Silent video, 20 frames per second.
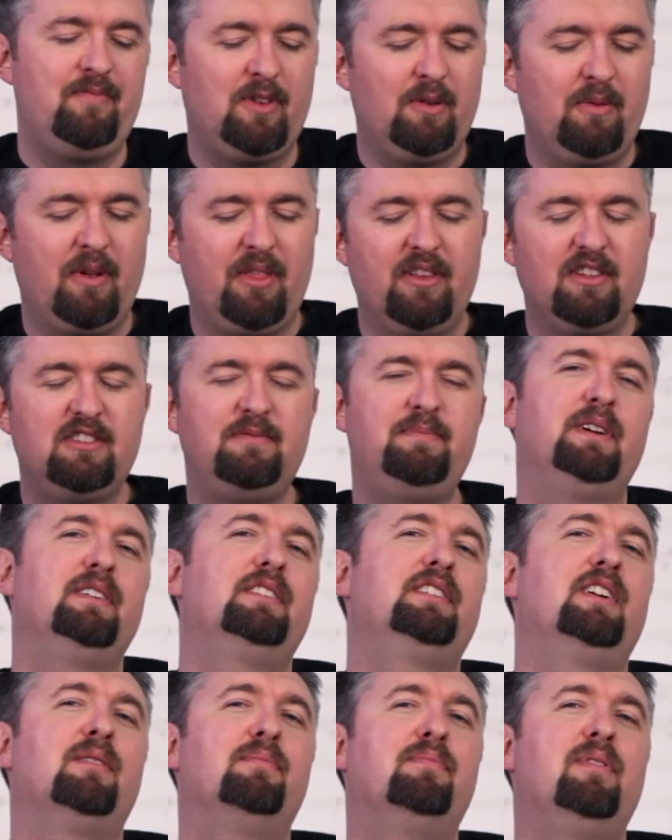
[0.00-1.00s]
With this beard
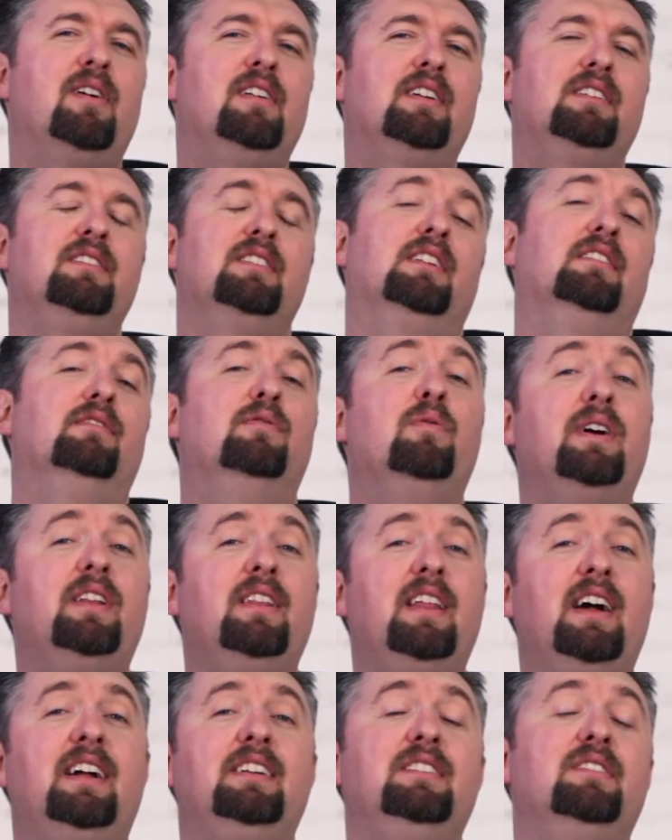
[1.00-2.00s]
care product, you can avoid
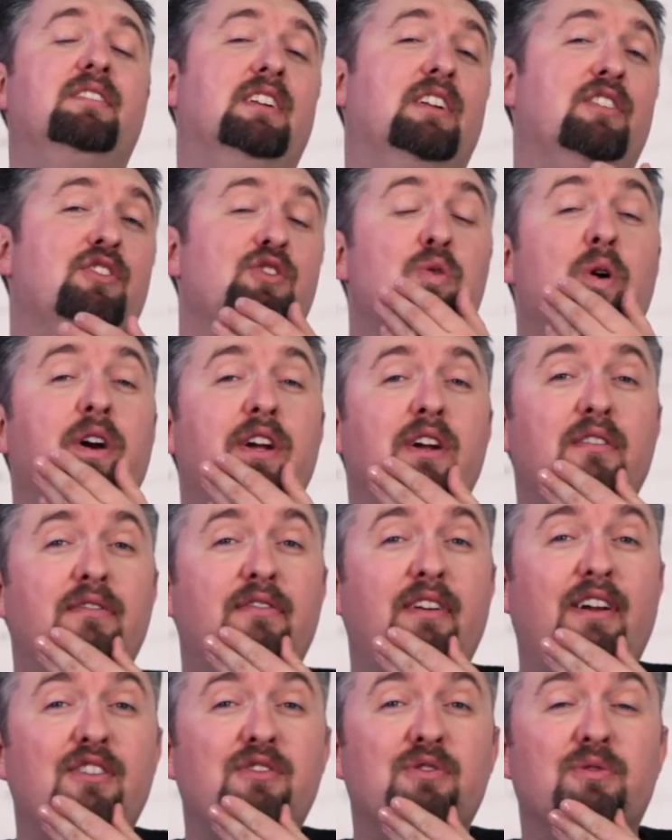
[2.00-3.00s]
that. You can enjoy your
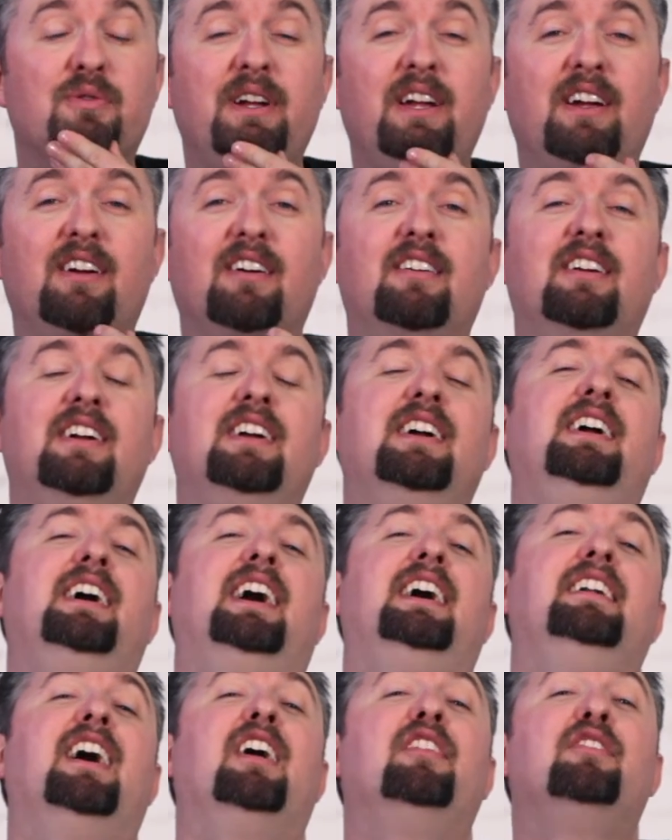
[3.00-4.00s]
facial hair,
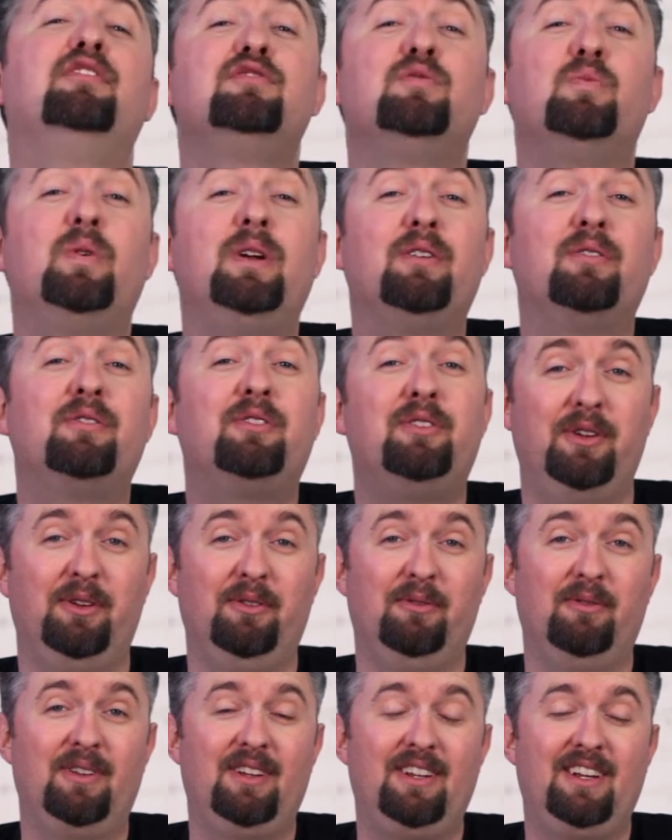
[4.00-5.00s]
and others will
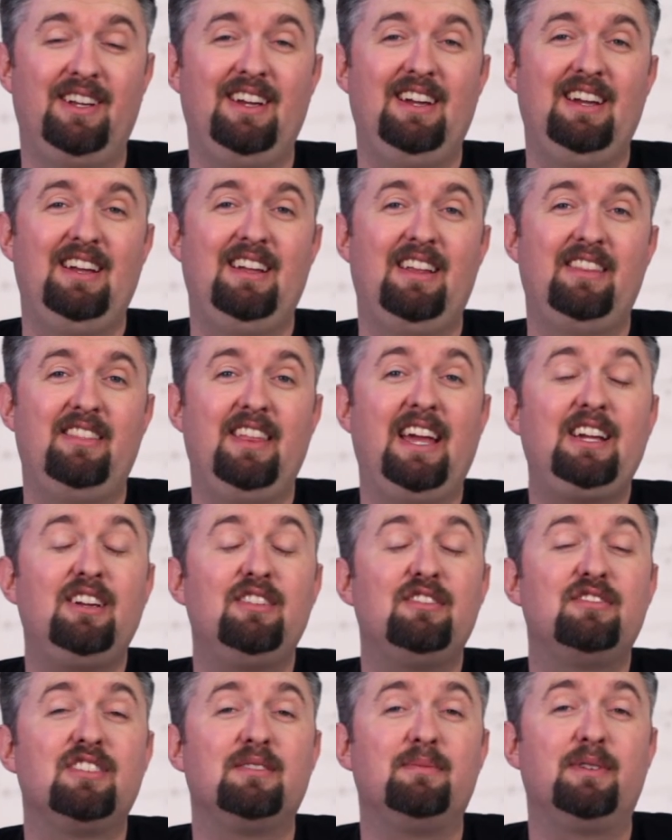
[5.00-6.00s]
too. Thank
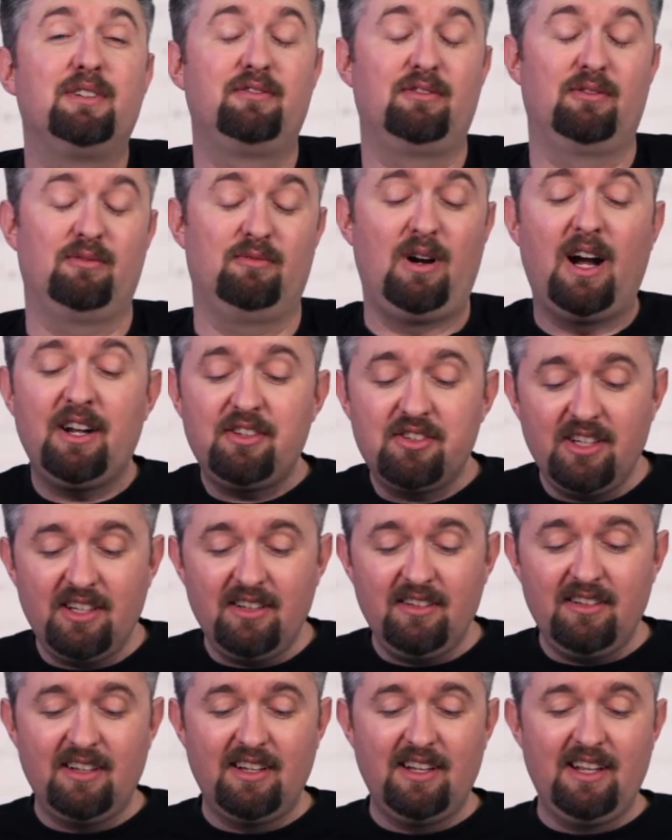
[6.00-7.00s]
you so much for
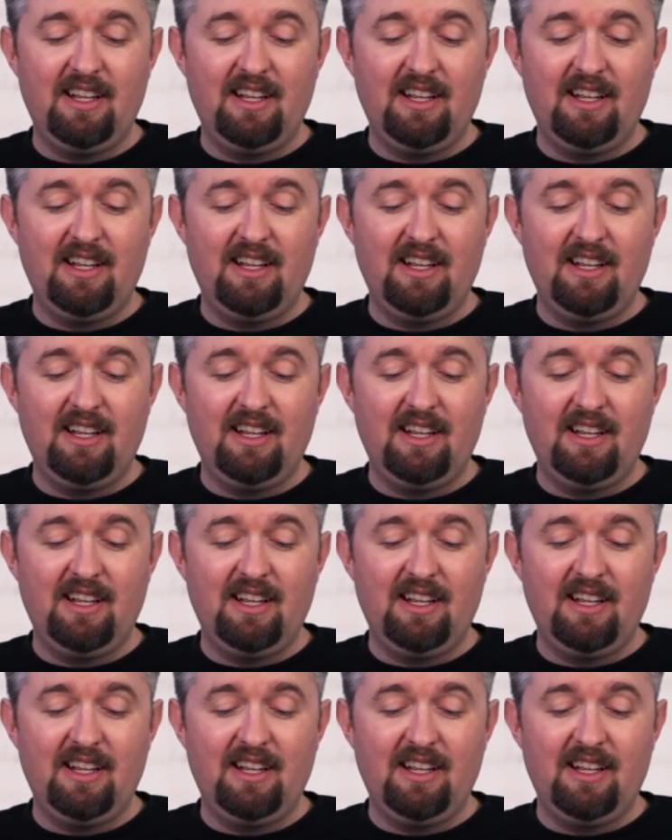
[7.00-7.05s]
watching.